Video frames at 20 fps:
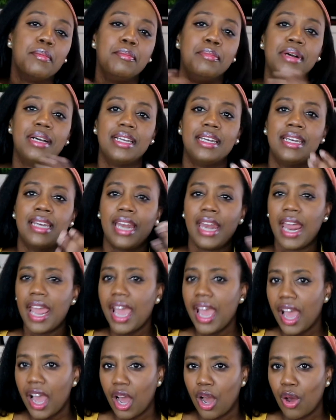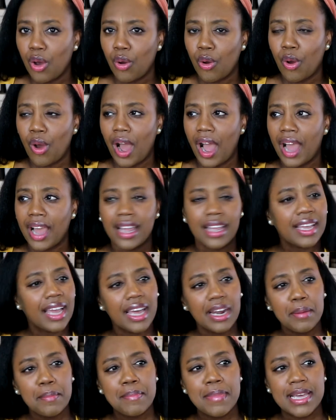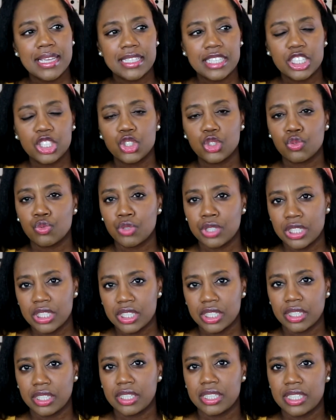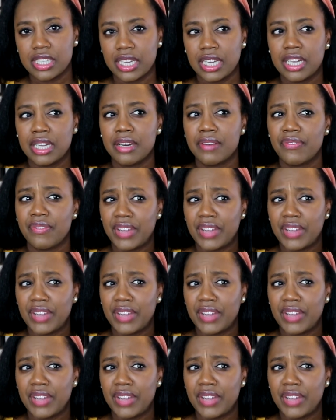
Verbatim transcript: But now I got a message recently saying